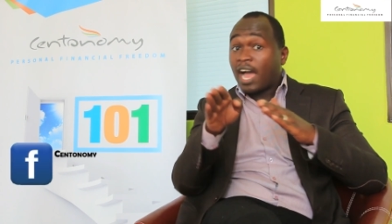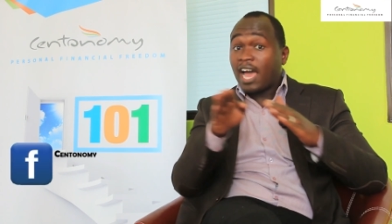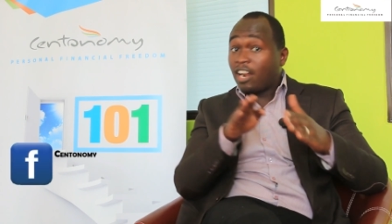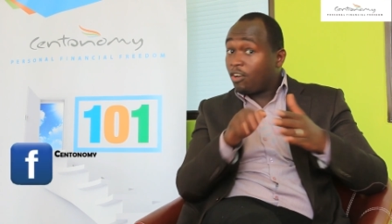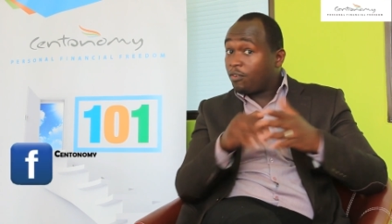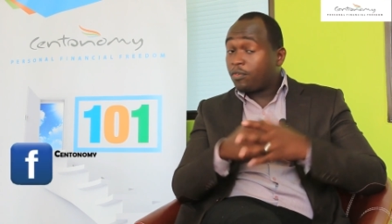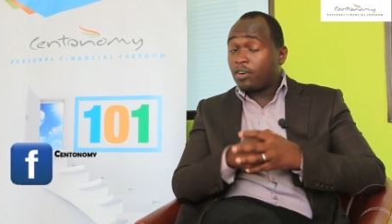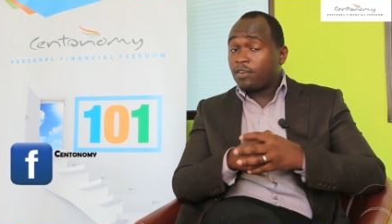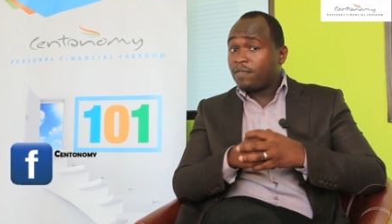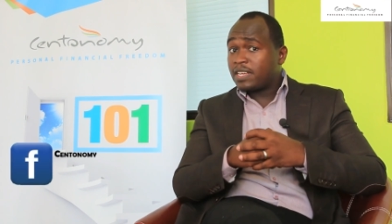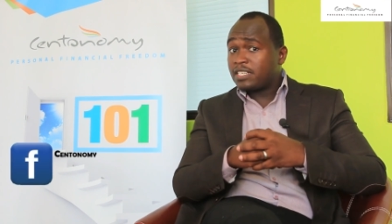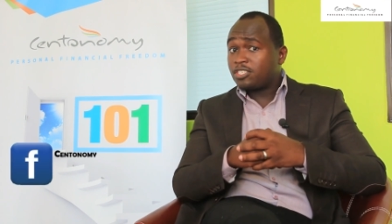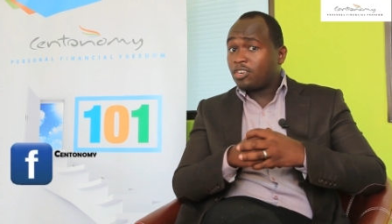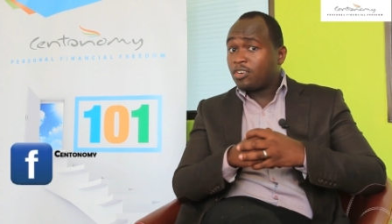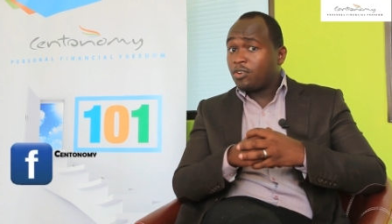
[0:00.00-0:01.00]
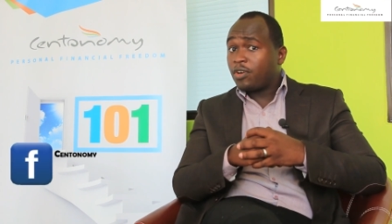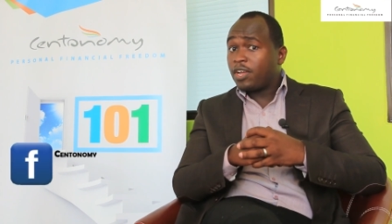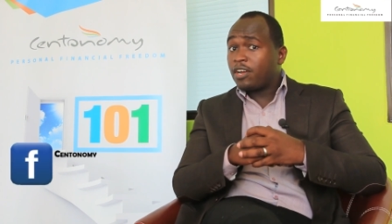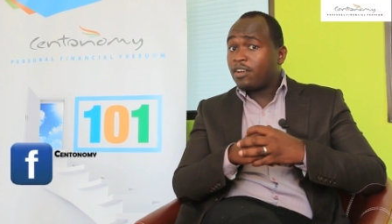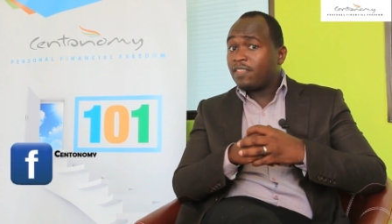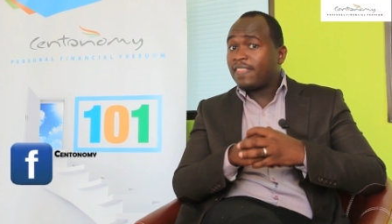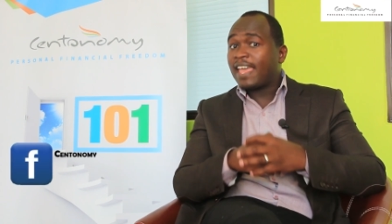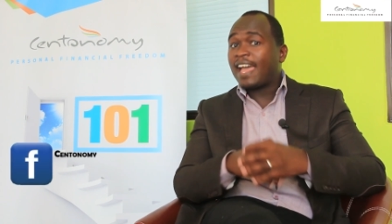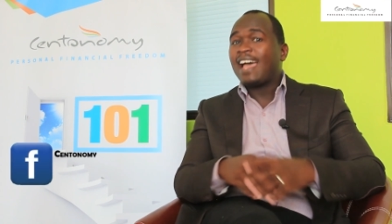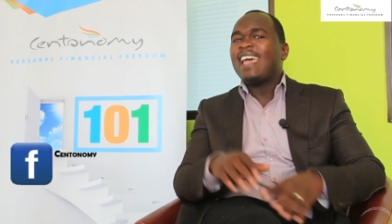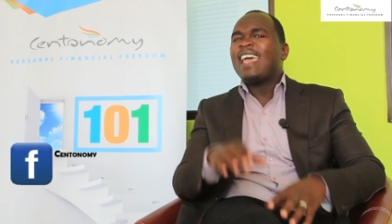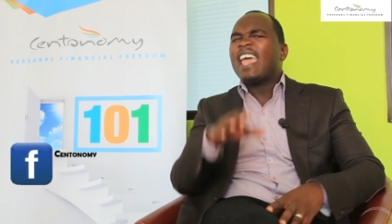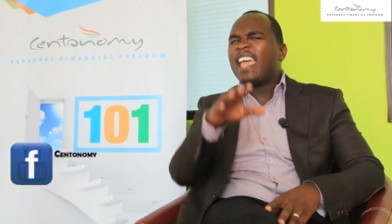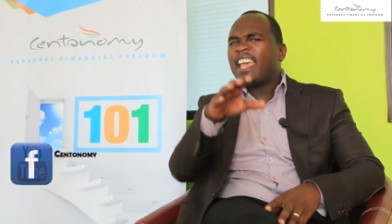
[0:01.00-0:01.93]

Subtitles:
A lot of conversation going on there.